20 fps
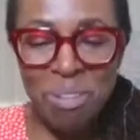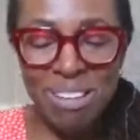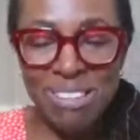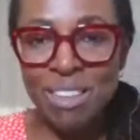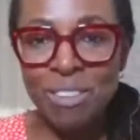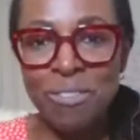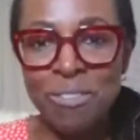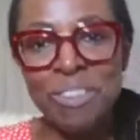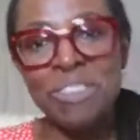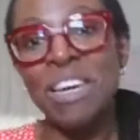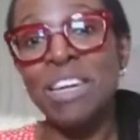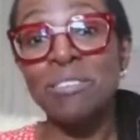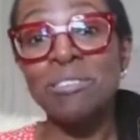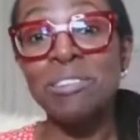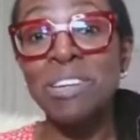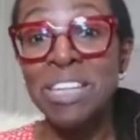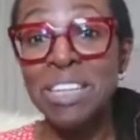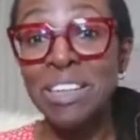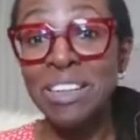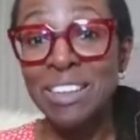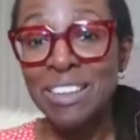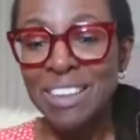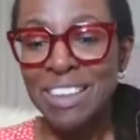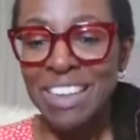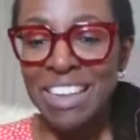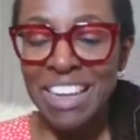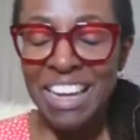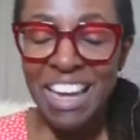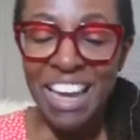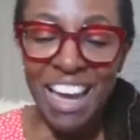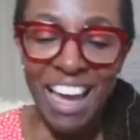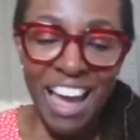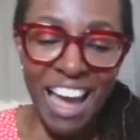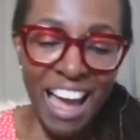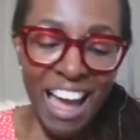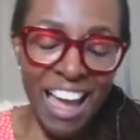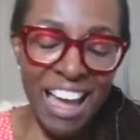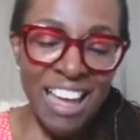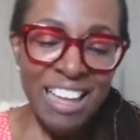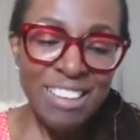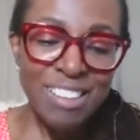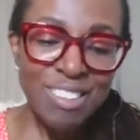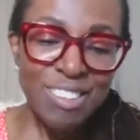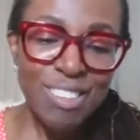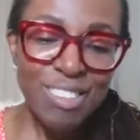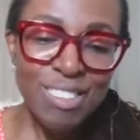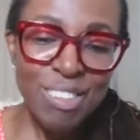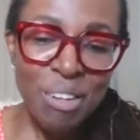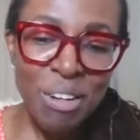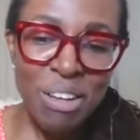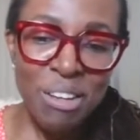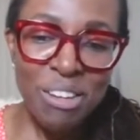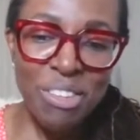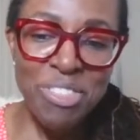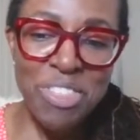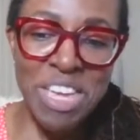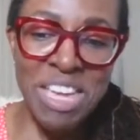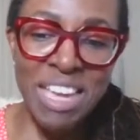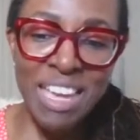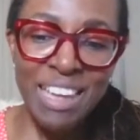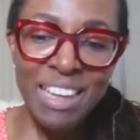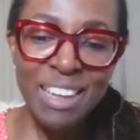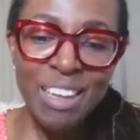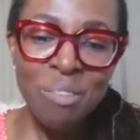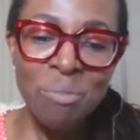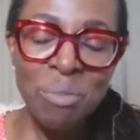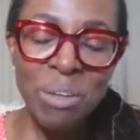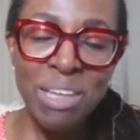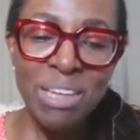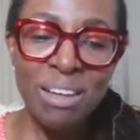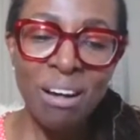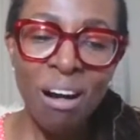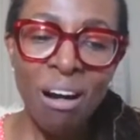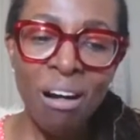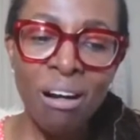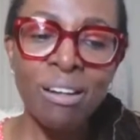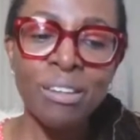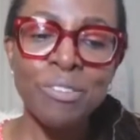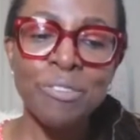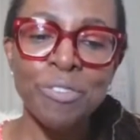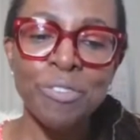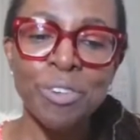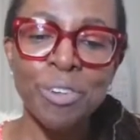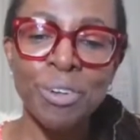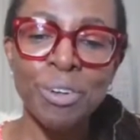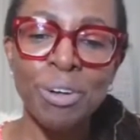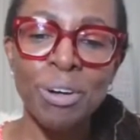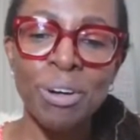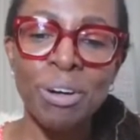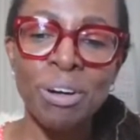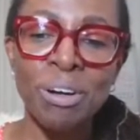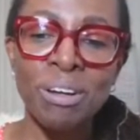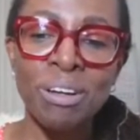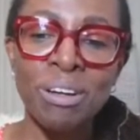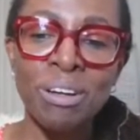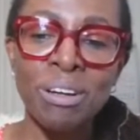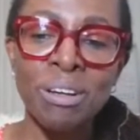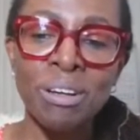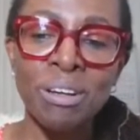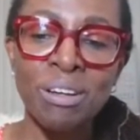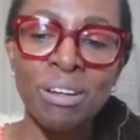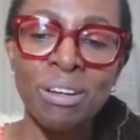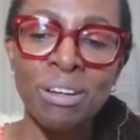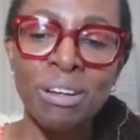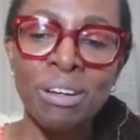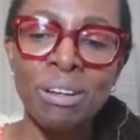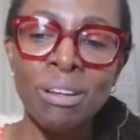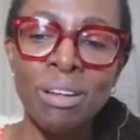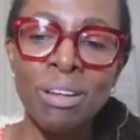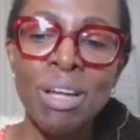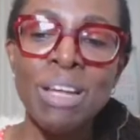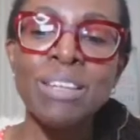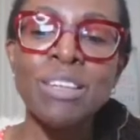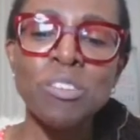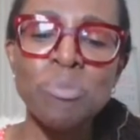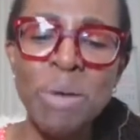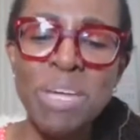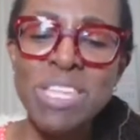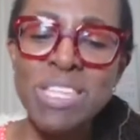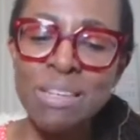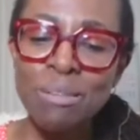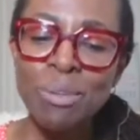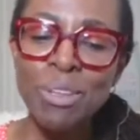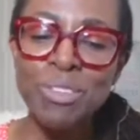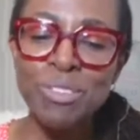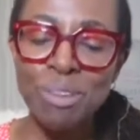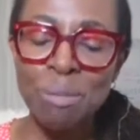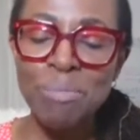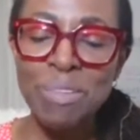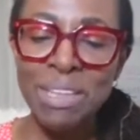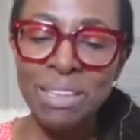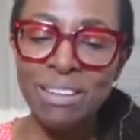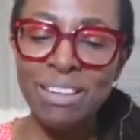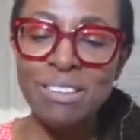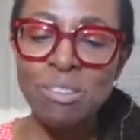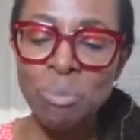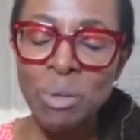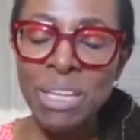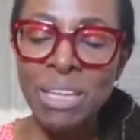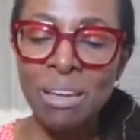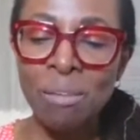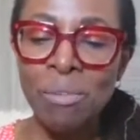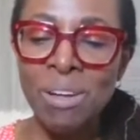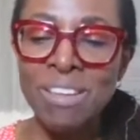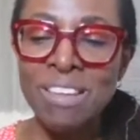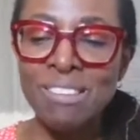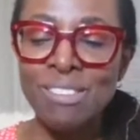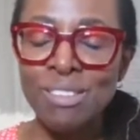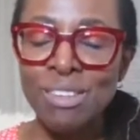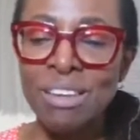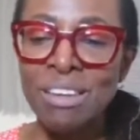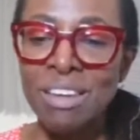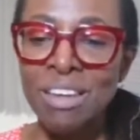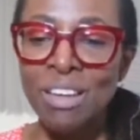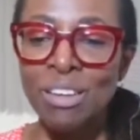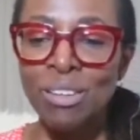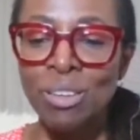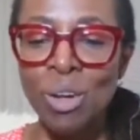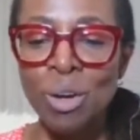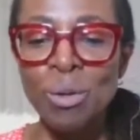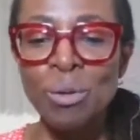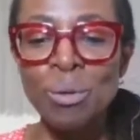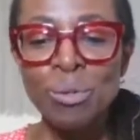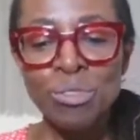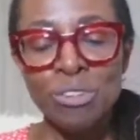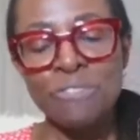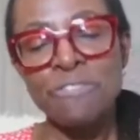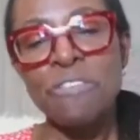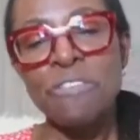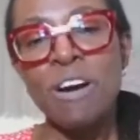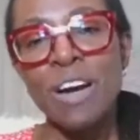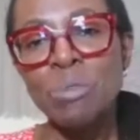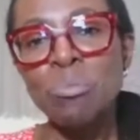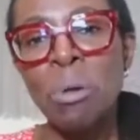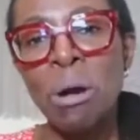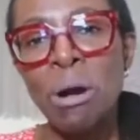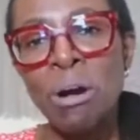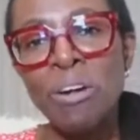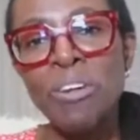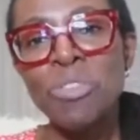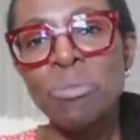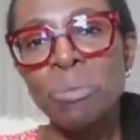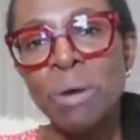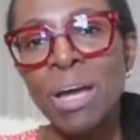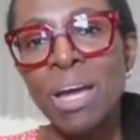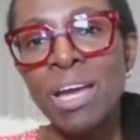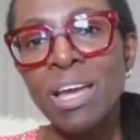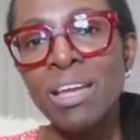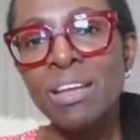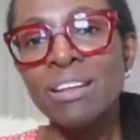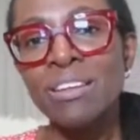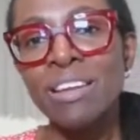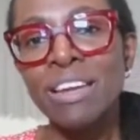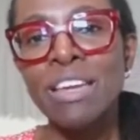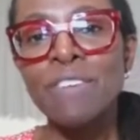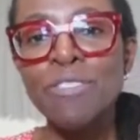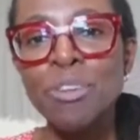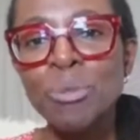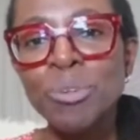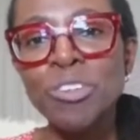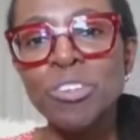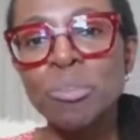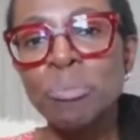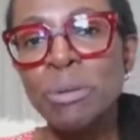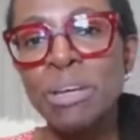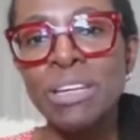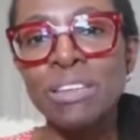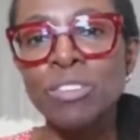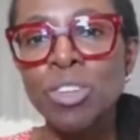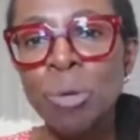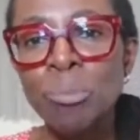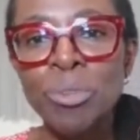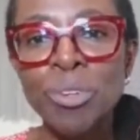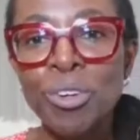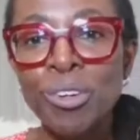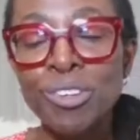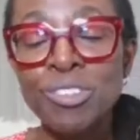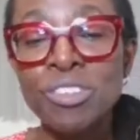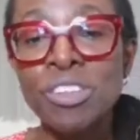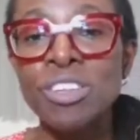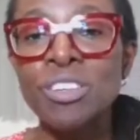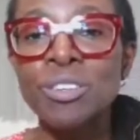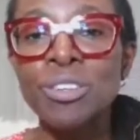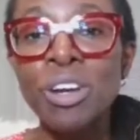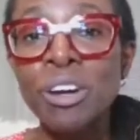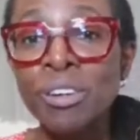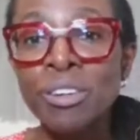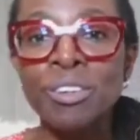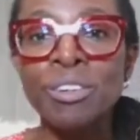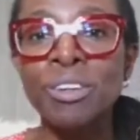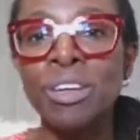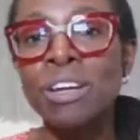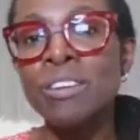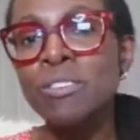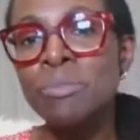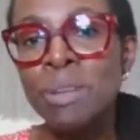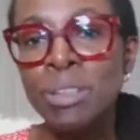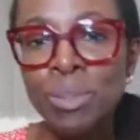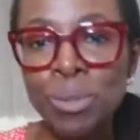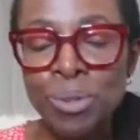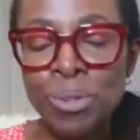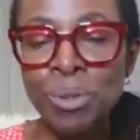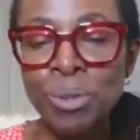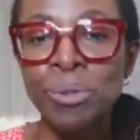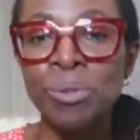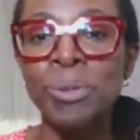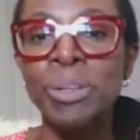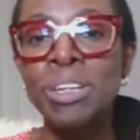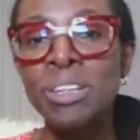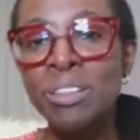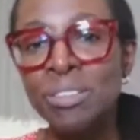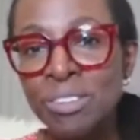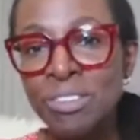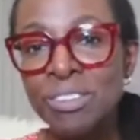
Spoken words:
myself in that arena? And so I think it can be hard for, and especially with something like speaking where there's no defined pathway. Like if you wanted to be a top doctor, you've got to go to medical school,